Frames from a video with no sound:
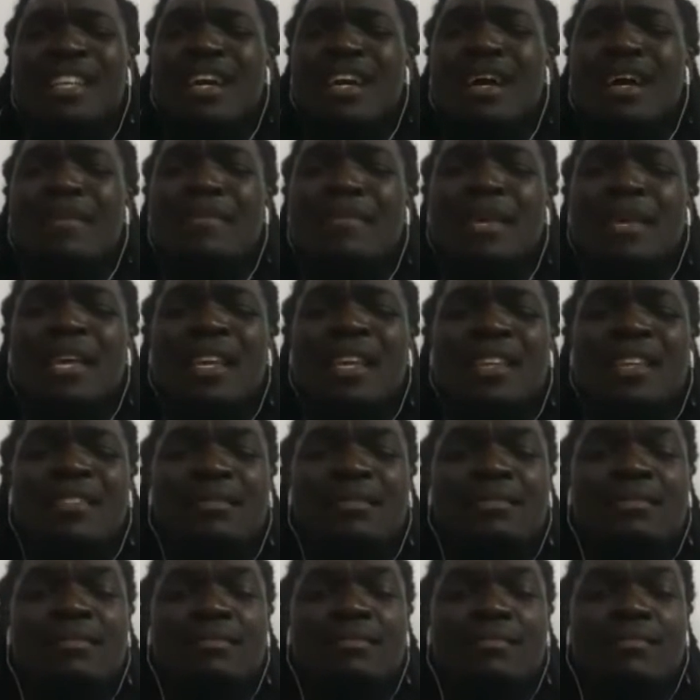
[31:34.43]
I mean,
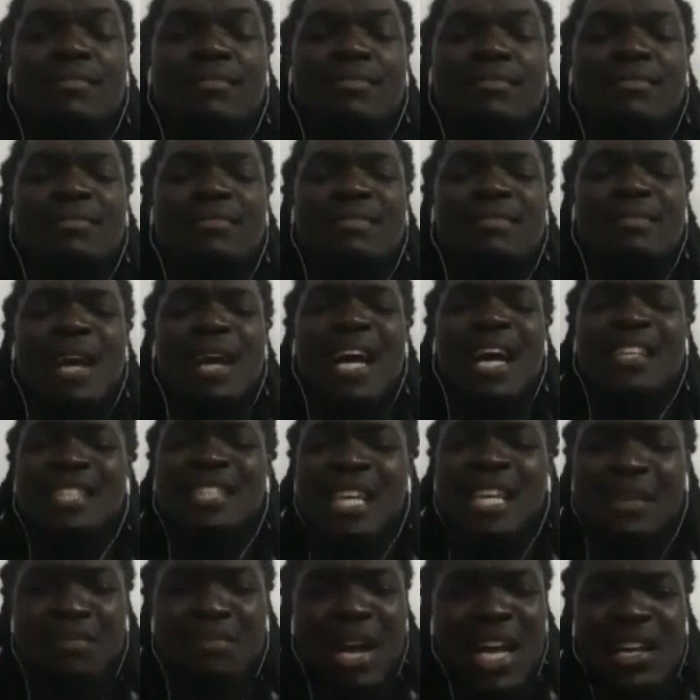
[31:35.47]
I
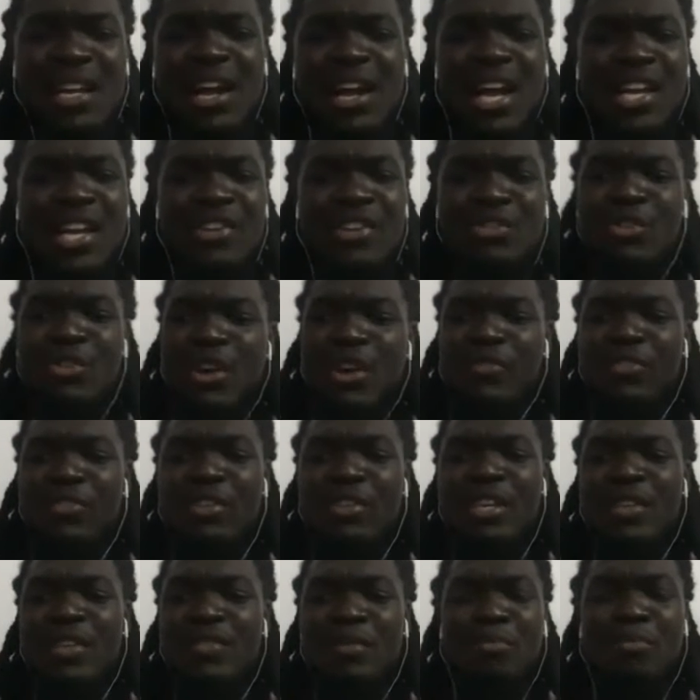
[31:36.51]
think by law you don't have to
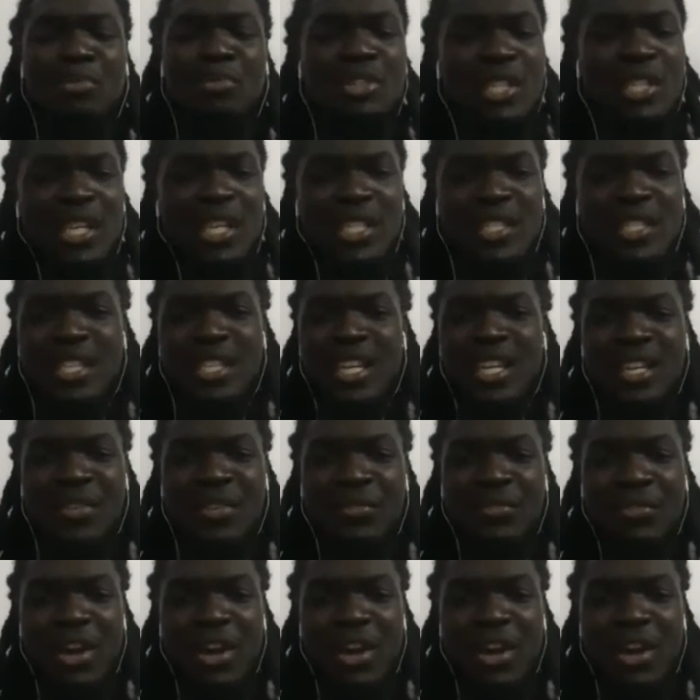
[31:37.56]
even present any